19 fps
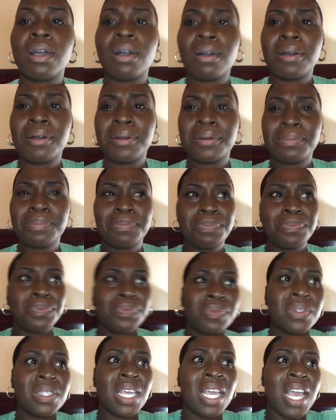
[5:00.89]

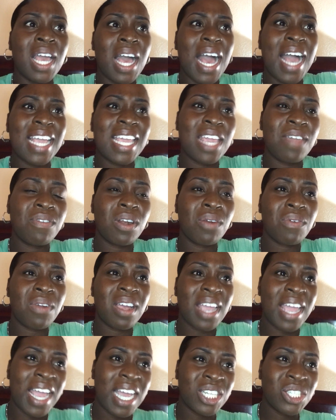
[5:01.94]
I gave you the
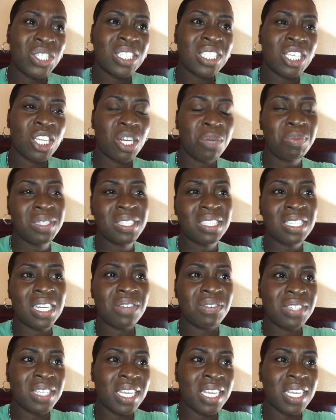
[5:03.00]
wrong address, can you please deliver